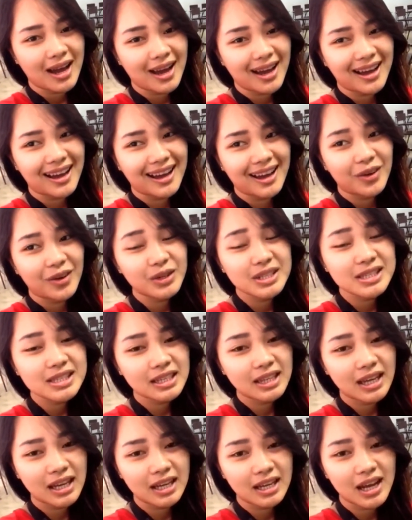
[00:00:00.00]
uh, once
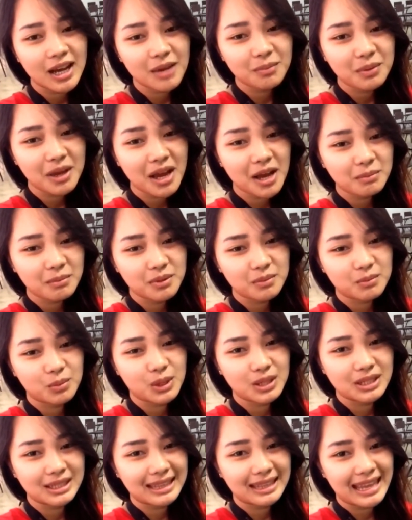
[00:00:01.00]
again, happy, happy
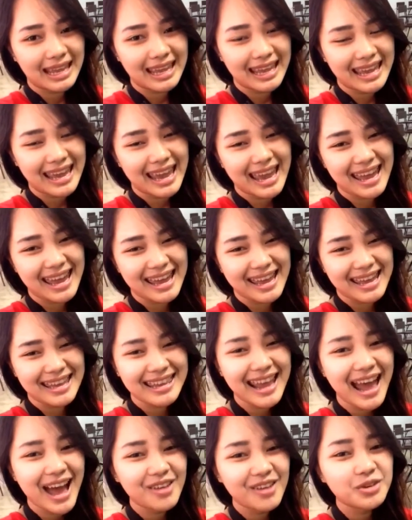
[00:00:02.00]
birthday
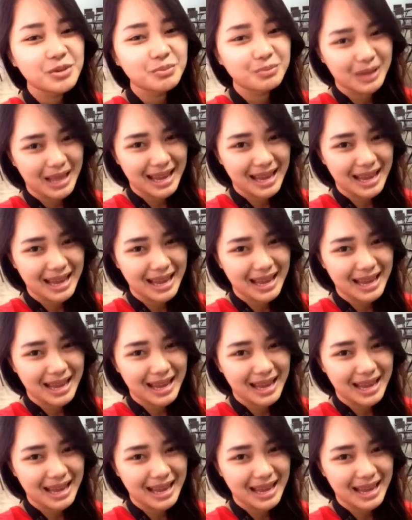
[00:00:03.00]
and have a